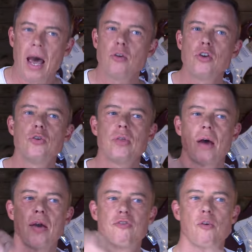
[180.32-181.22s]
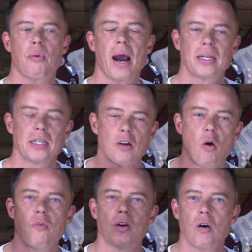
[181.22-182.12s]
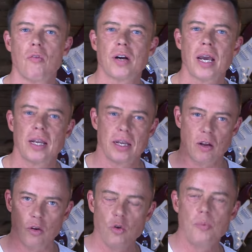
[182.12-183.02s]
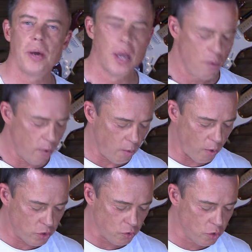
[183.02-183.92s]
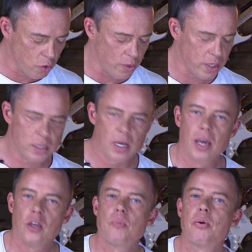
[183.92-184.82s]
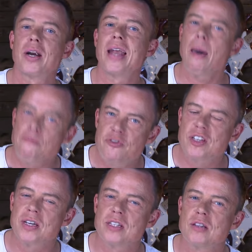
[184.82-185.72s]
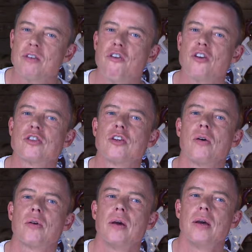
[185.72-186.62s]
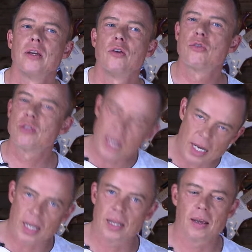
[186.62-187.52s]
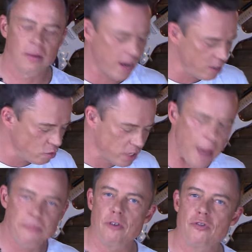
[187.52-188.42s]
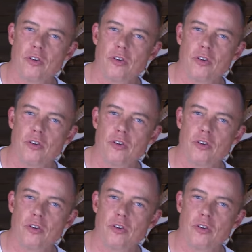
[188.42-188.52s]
how do you do that if you practice over and over again in a loop? Well, what you do is you put an emphasis to the first note. You think in the, right? You tap your